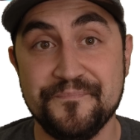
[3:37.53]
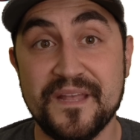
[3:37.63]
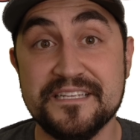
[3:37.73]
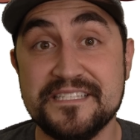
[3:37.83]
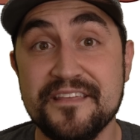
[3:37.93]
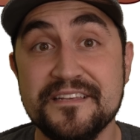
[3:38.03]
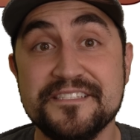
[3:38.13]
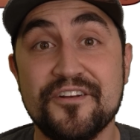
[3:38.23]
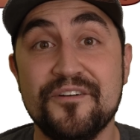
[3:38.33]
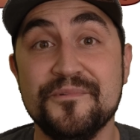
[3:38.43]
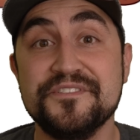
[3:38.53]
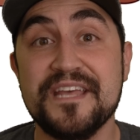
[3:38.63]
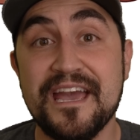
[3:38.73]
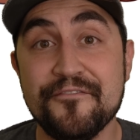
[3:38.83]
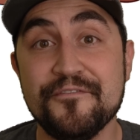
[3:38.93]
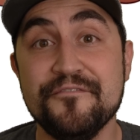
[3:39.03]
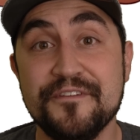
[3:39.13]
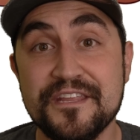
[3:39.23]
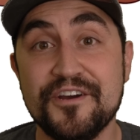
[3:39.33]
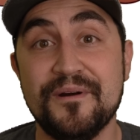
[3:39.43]
I say this in almost every
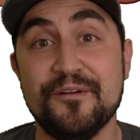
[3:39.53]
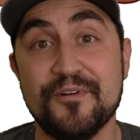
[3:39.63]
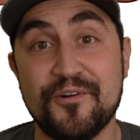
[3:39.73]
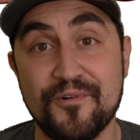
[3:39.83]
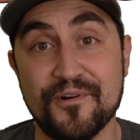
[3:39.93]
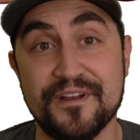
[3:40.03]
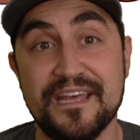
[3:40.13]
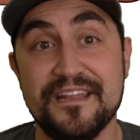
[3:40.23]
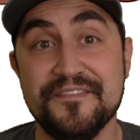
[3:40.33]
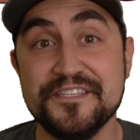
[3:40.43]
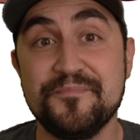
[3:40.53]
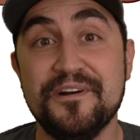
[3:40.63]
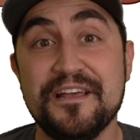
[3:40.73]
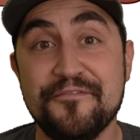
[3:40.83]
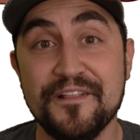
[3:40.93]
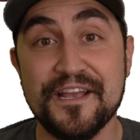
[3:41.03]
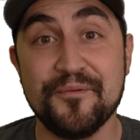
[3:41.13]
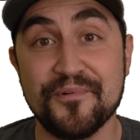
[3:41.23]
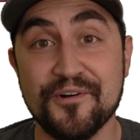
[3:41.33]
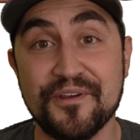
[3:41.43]
video I record, and at this point I feel like
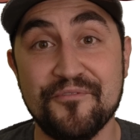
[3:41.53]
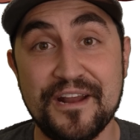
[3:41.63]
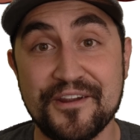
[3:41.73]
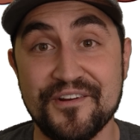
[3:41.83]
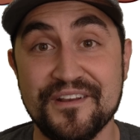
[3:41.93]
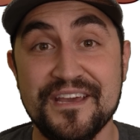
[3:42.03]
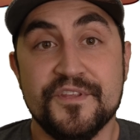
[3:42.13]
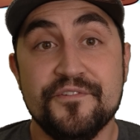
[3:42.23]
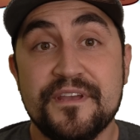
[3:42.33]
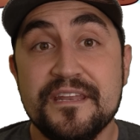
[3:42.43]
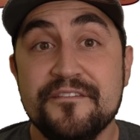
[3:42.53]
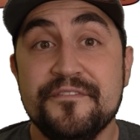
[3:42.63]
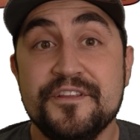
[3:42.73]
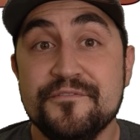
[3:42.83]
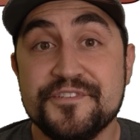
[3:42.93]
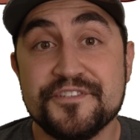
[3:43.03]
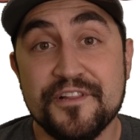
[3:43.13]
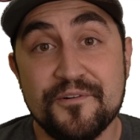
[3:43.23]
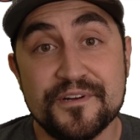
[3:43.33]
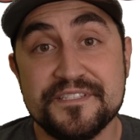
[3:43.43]
a broken record. You can even use
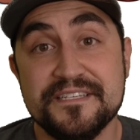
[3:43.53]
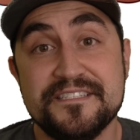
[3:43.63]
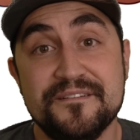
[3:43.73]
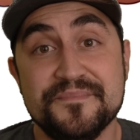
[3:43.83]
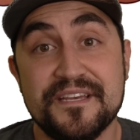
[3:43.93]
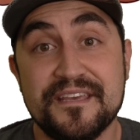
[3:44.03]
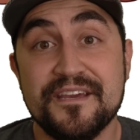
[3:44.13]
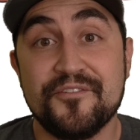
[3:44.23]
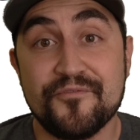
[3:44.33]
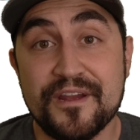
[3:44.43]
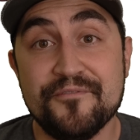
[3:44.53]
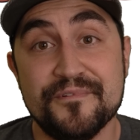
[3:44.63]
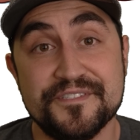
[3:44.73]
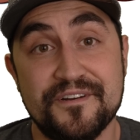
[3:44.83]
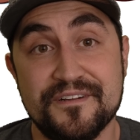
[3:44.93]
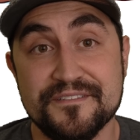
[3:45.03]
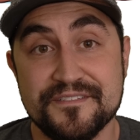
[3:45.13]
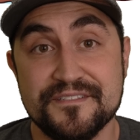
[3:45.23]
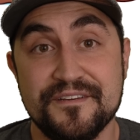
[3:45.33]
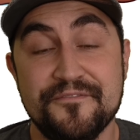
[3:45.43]
slower systems and get great
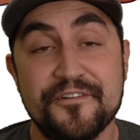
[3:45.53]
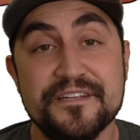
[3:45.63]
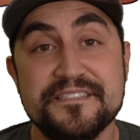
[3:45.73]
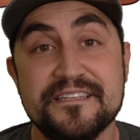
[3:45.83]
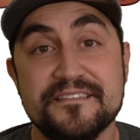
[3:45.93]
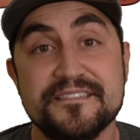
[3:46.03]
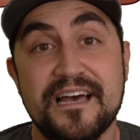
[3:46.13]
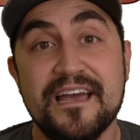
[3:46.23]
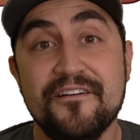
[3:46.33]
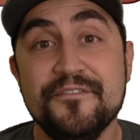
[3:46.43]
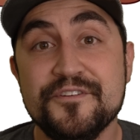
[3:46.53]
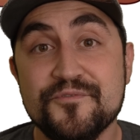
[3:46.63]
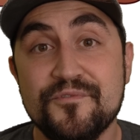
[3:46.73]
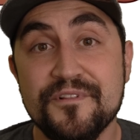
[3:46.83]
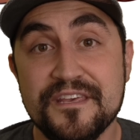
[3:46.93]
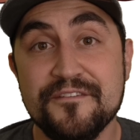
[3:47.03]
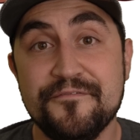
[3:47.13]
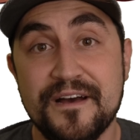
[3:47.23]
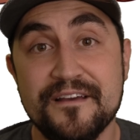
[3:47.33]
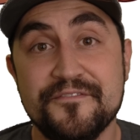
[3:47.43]
results. For instance, I have a dual
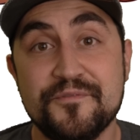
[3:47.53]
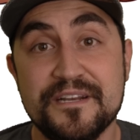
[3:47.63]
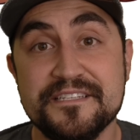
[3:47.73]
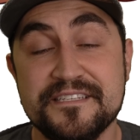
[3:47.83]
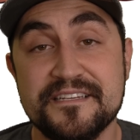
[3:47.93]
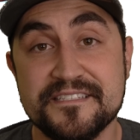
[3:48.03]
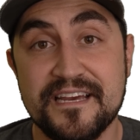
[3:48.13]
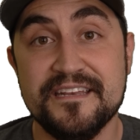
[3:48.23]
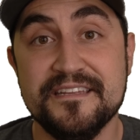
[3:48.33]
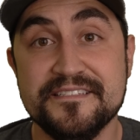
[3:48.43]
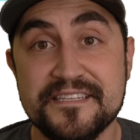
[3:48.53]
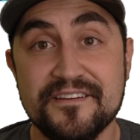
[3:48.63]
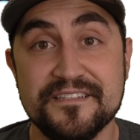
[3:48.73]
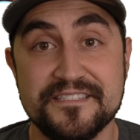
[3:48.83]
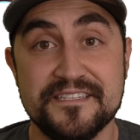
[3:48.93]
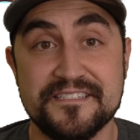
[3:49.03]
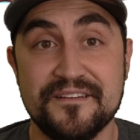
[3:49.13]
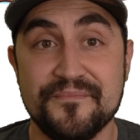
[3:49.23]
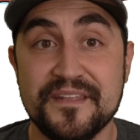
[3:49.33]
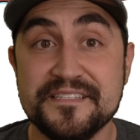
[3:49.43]
E5 2690 Xeon
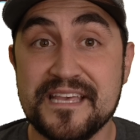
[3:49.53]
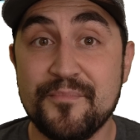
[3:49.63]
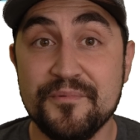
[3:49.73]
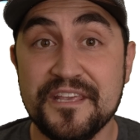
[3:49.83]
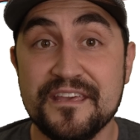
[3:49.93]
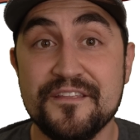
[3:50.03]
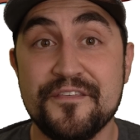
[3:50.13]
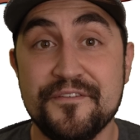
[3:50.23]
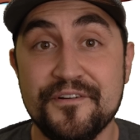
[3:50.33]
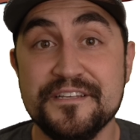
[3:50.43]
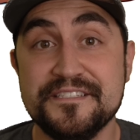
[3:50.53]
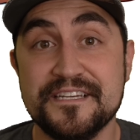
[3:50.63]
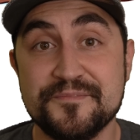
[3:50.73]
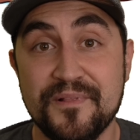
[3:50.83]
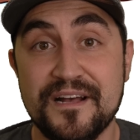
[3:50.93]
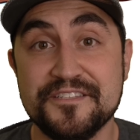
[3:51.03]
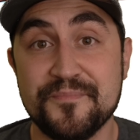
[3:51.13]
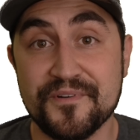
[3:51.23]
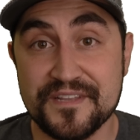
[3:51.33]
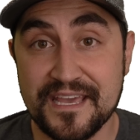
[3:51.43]
system that is able to get 36 plots
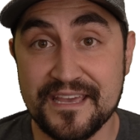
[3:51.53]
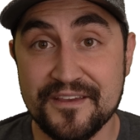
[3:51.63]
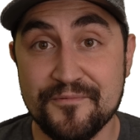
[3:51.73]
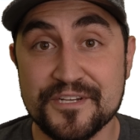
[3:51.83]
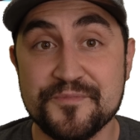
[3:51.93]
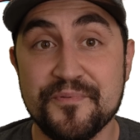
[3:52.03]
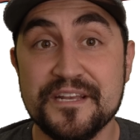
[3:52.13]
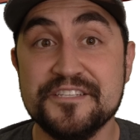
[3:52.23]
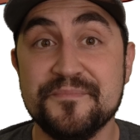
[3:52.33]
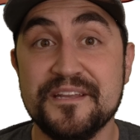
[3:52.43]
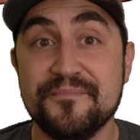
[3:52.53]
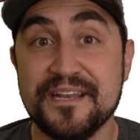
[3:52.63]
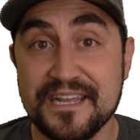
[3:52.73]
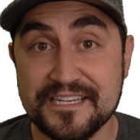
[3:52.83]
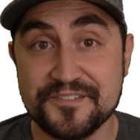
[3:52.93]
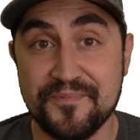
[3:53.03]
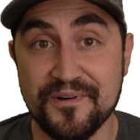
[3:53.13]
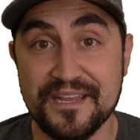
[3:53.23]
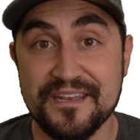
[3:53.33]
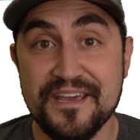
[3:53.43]
per day, which brings me to my next
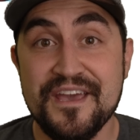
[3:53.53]
point.